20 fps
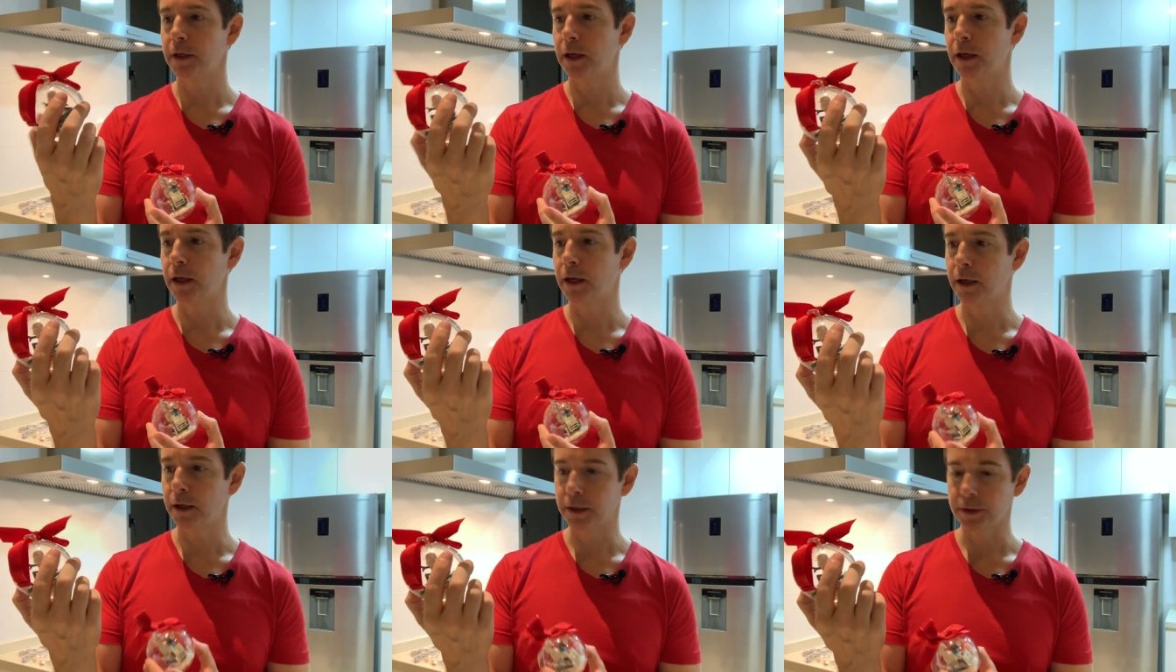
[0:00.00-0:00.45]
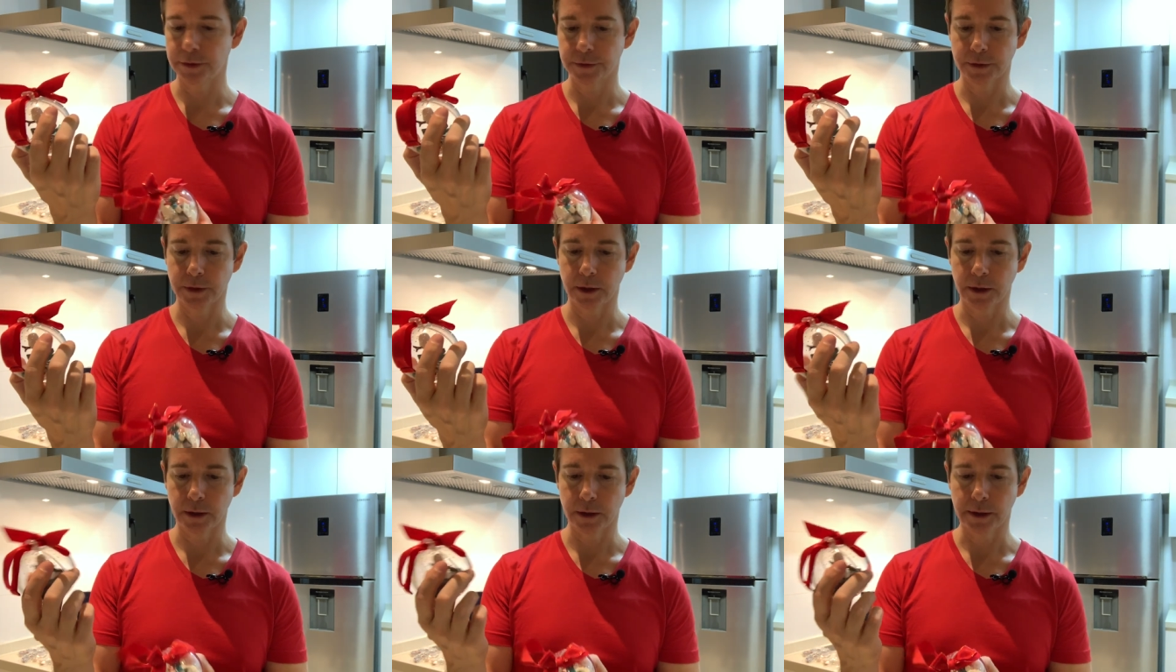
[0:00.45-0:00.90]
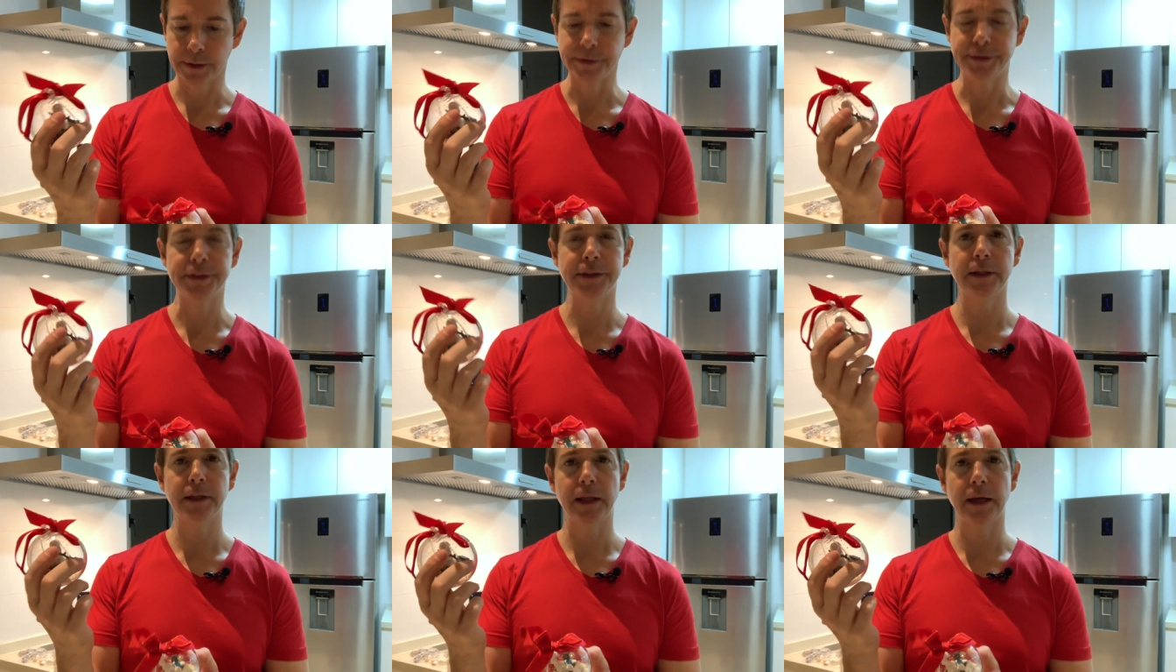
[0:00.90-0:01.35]
and uh,
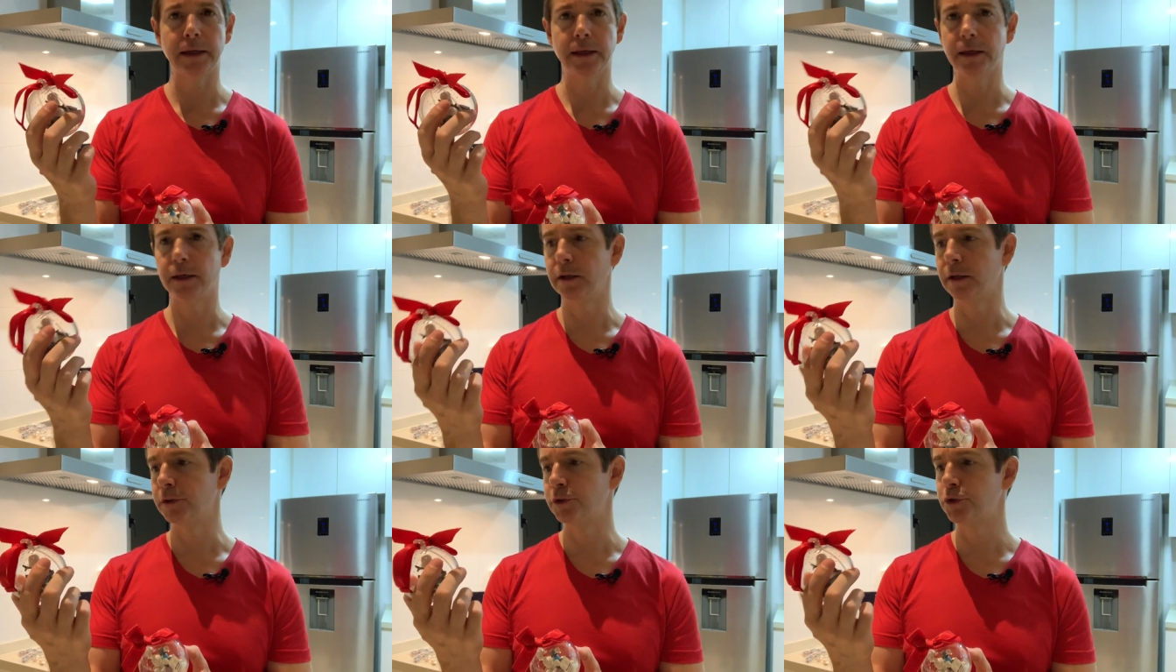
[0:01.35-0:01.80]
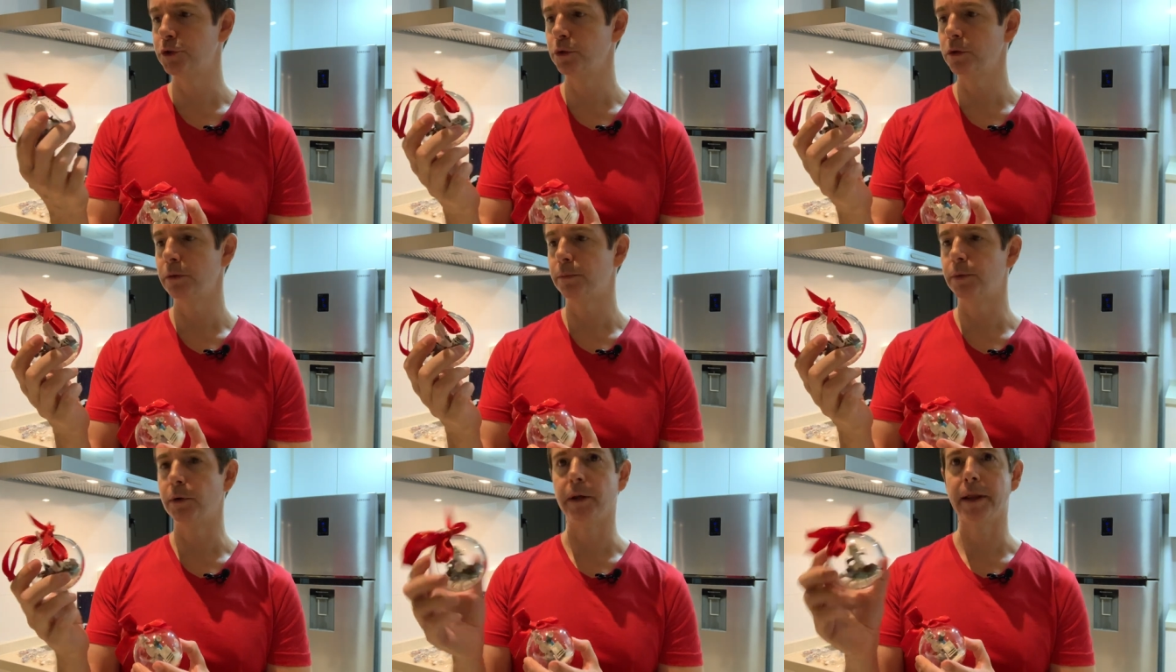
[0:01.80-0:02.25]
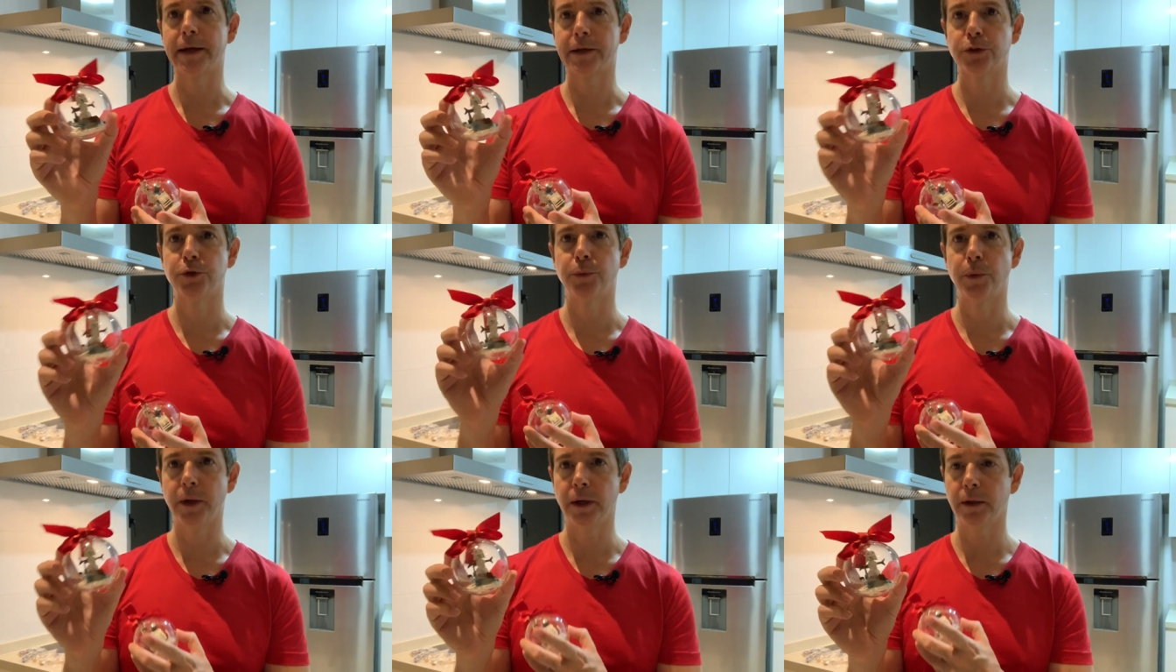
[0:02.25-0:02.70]
until I get a suitable
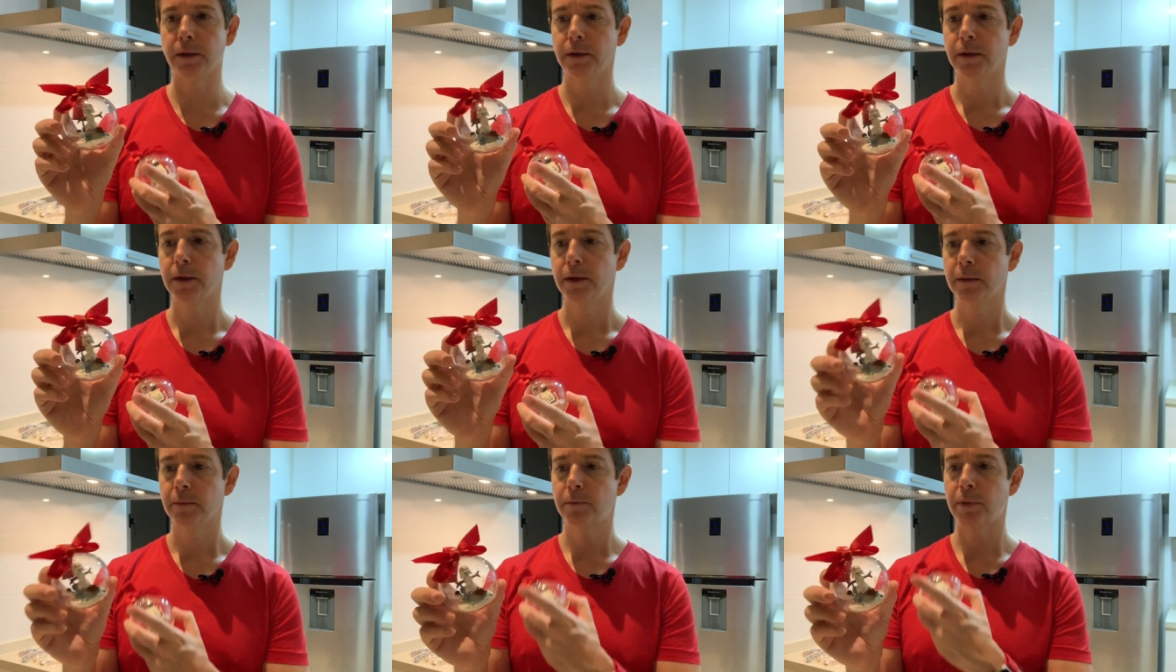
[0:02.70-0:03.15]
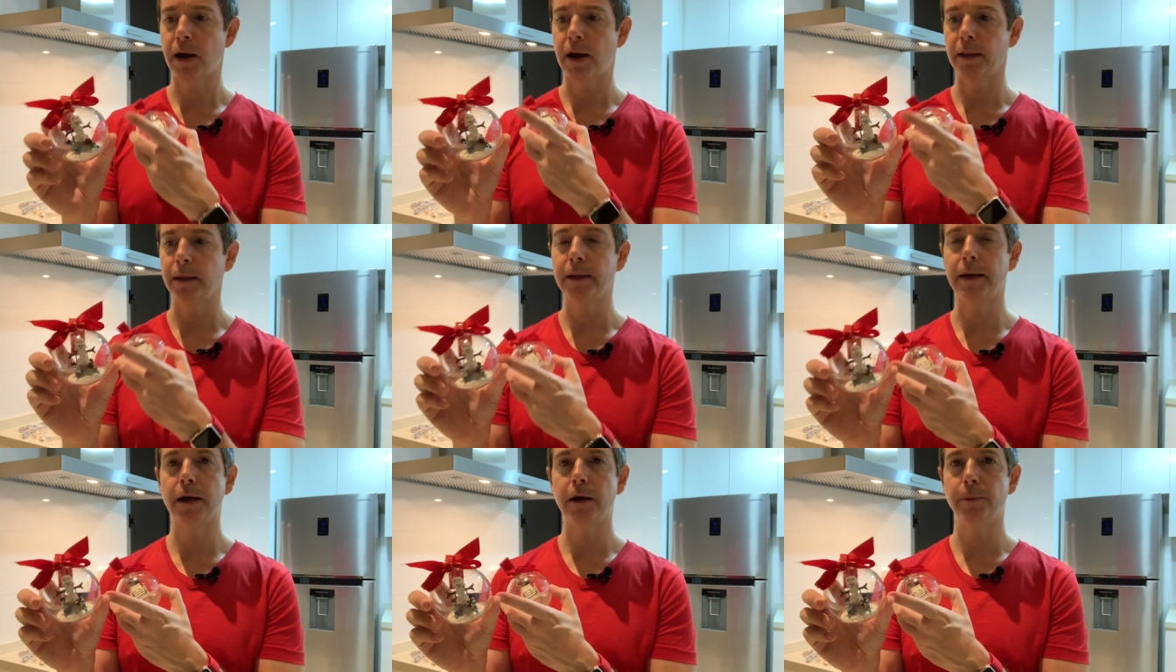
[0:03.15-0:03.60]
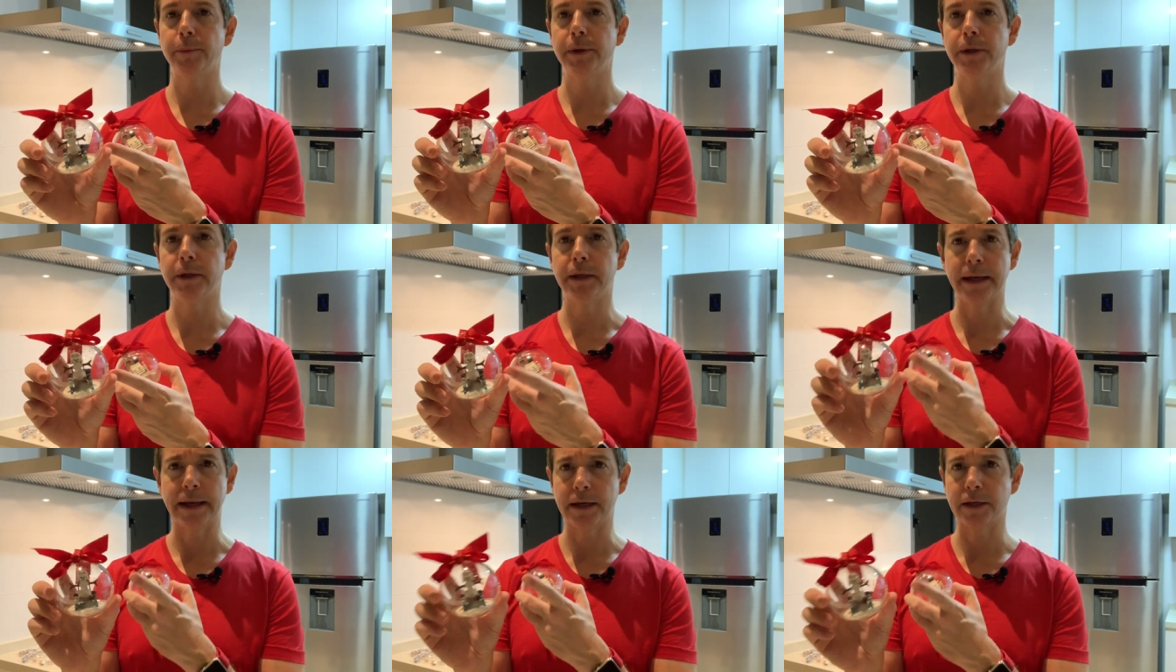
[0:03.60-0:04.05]
X-wing pilot
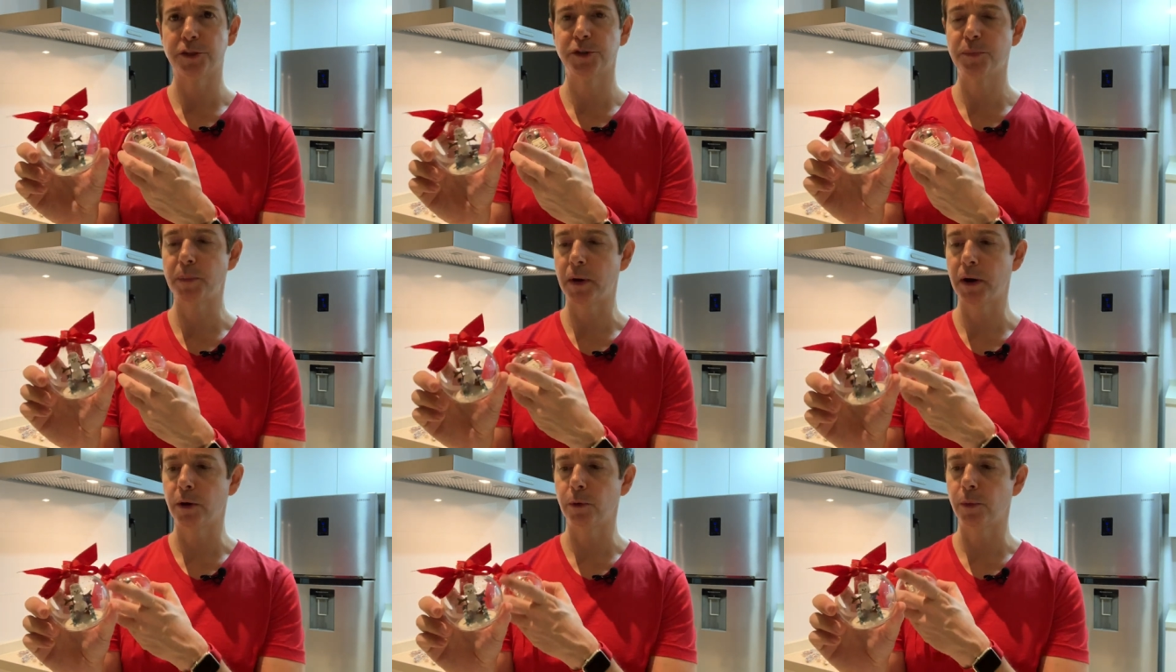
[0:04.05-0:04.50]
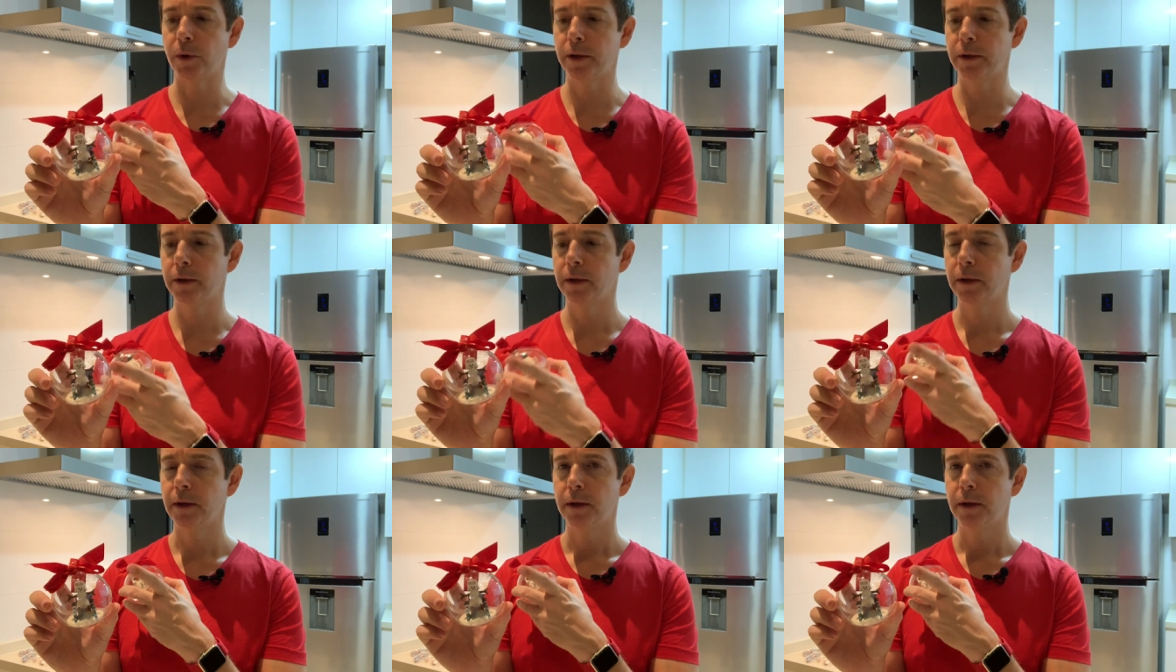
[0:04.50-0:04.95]
helmet and a spare one